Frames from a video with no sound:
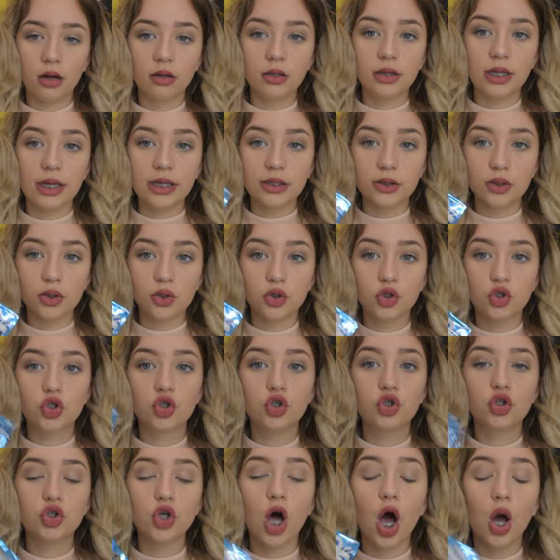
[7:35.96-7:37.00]
these are
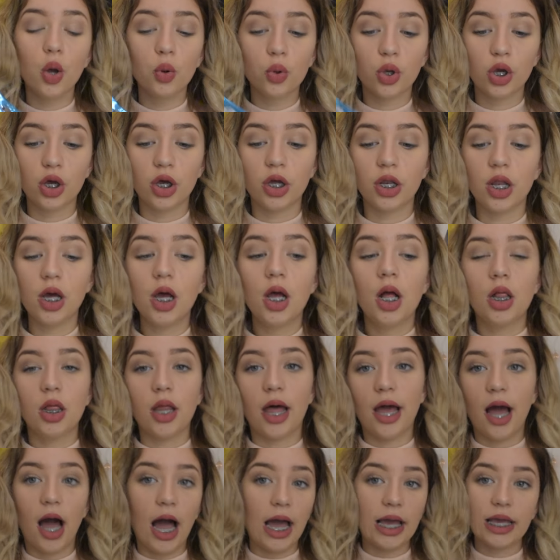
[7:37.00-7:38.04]
so good.
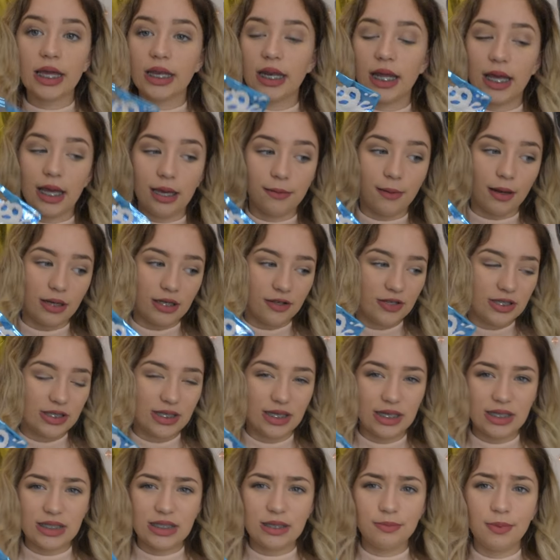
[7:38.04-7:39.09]
Like I could eat about
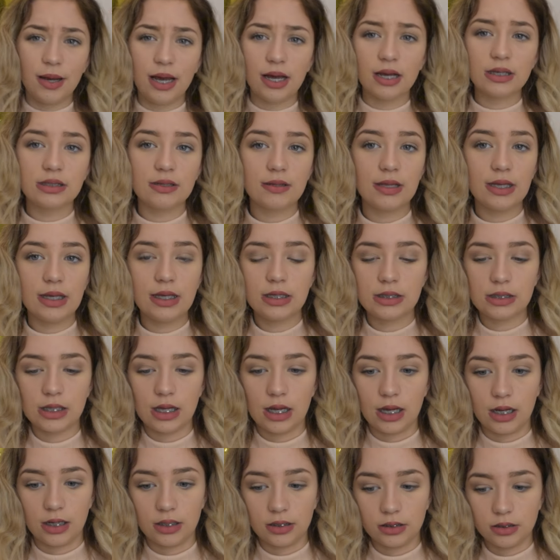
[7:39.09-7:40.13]
60 packs of these
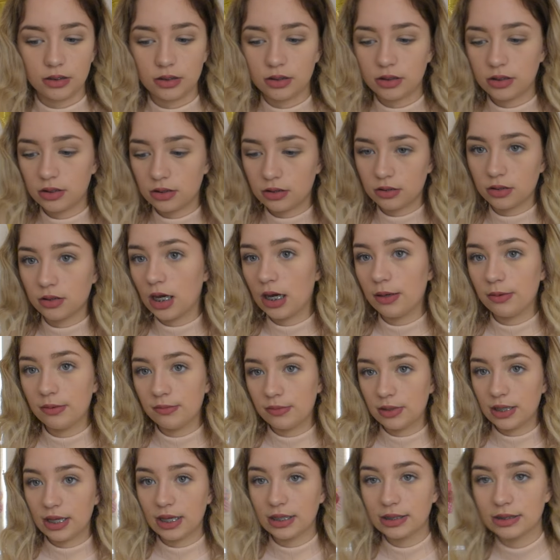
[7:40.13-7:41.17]
and I
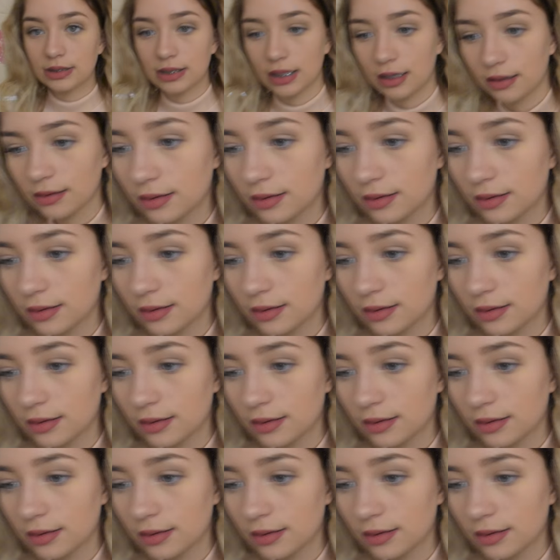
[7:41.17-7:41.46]
wouldn't get sick